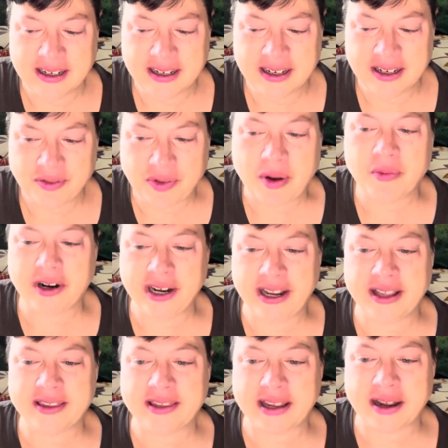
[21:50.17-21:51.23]
if I want
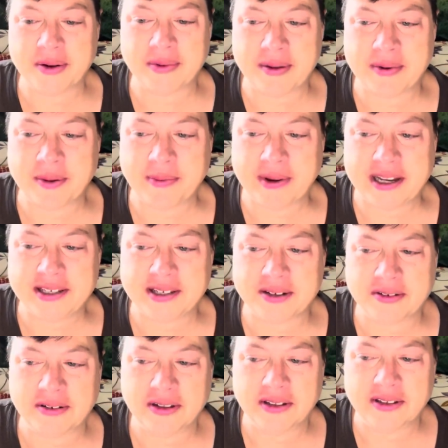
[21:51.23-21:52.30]
anything, I ride my
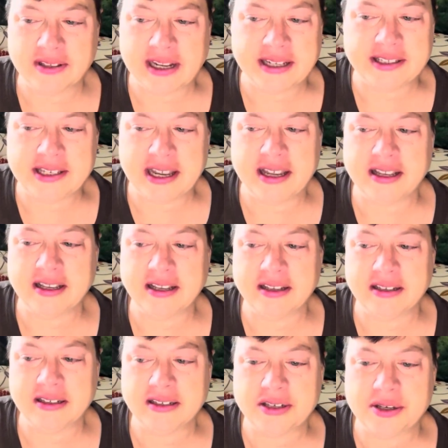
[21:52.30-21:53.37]
bicycle. That's it.
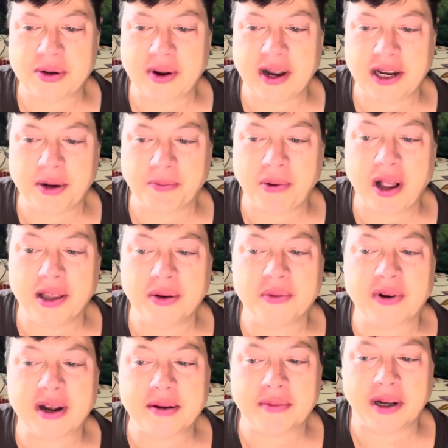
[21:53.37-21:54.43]
So I could probably
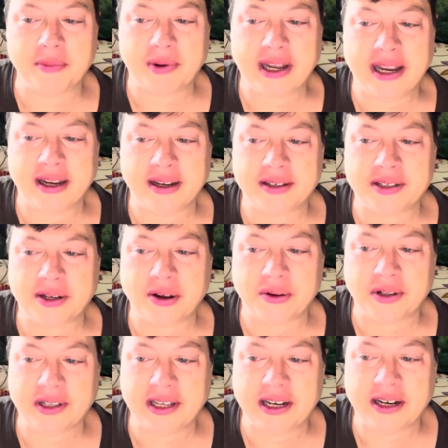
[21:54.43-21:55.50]
ride my bike to go
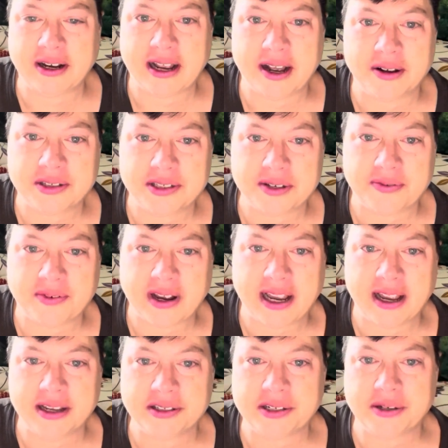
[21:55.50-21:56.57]
clean a house if I
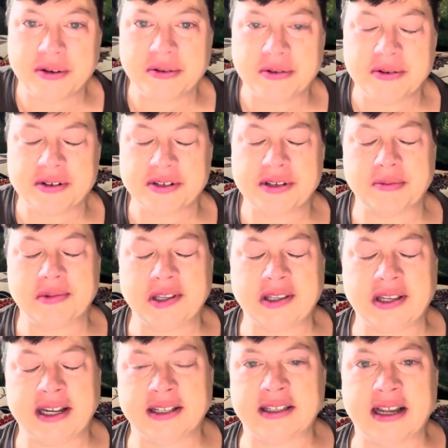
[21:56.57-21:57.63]
had to or something
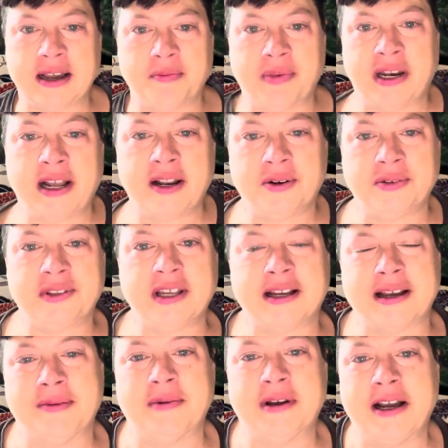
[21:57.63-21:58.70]
like that, but I don't think
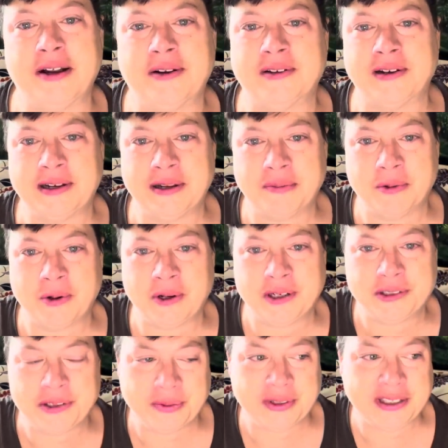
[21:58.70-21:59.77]
I'm hired anymore
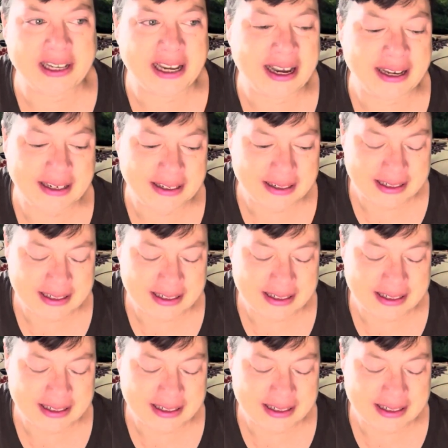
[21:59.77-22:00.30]
doing that